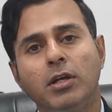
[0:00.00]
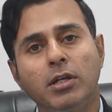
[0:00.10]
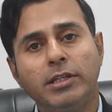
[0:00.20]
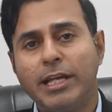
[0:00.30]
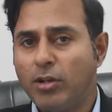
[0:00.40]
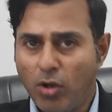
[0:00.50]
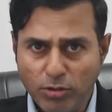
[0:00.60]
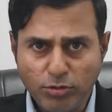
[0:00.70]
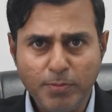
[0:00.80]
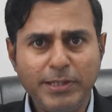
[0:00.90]
they can
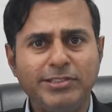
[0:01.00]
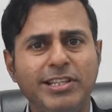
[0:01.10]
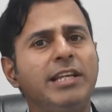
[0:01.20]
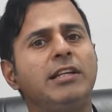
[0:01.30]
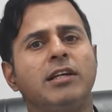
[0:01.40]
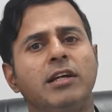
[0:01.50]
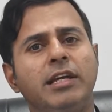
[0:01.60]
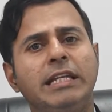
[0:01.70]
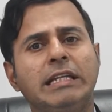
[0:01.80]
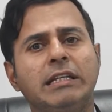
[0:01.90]
also be seen
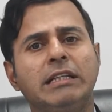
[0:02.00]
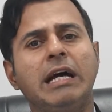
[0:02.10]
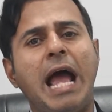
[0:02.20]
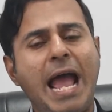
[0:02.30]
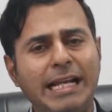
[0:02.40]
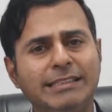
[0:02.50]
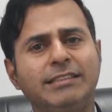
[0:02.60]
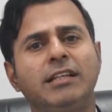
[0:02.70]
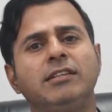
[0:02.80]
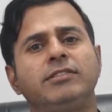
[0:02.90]
in the
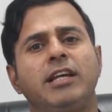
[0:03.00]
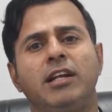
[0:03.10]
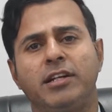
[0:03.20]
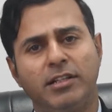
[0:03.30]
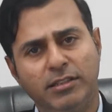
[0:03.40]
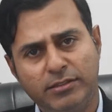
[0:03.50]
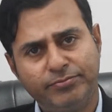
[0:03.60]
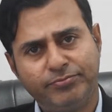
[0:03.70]
axial skeleton,